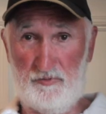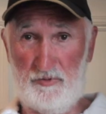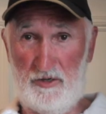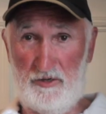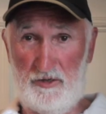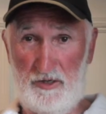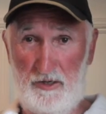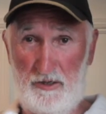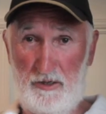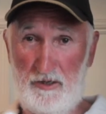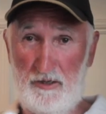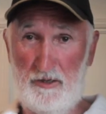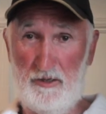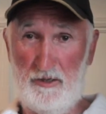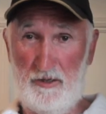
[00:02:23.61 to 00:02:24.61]
very
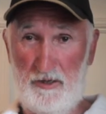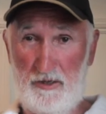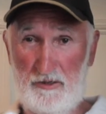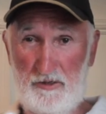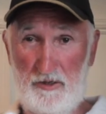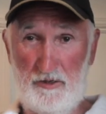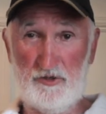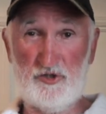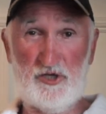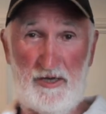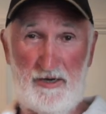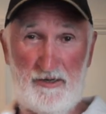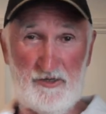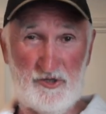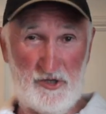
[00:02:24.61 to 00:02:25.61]

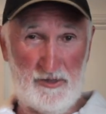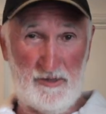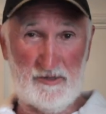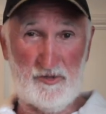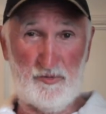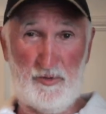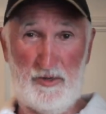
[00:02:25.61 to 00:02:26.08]
challenging as